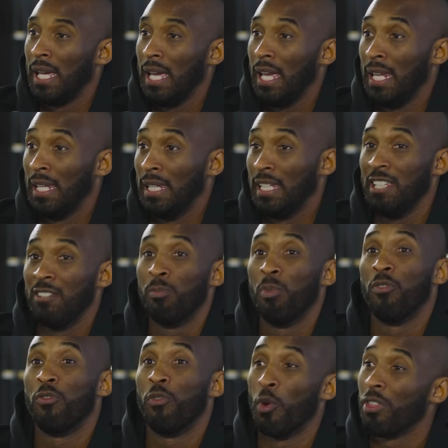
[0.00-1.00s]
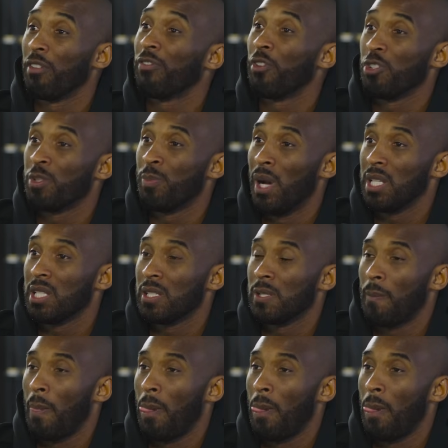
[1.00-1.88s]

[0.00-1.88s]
and leave before the first bus.